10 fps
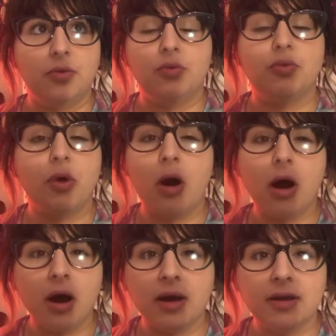
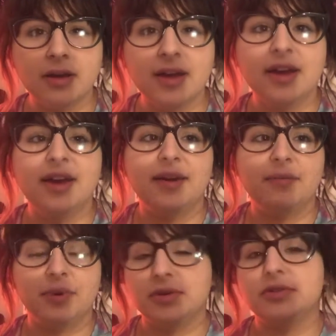raw
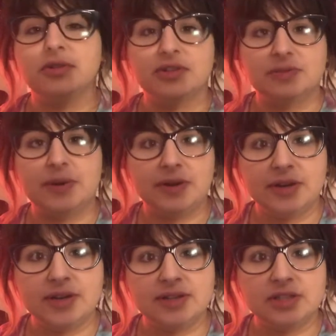personal
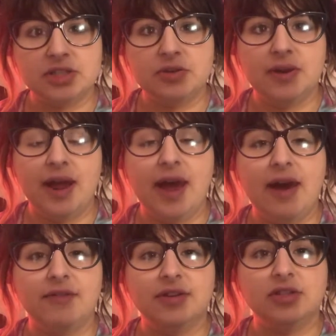experience that you can
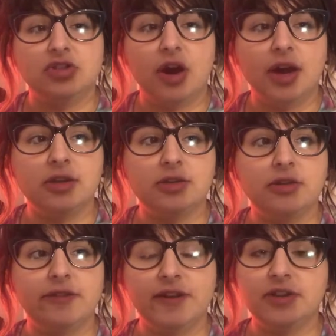have, is trying to
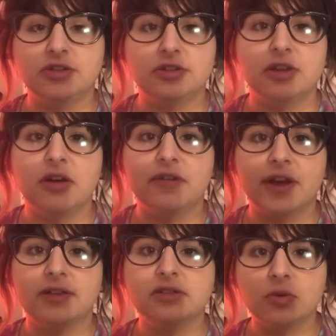defend yourself
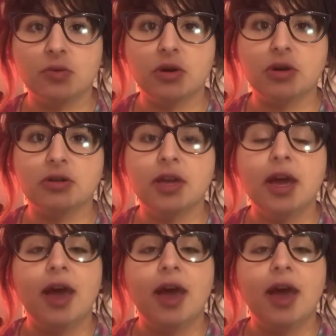against the world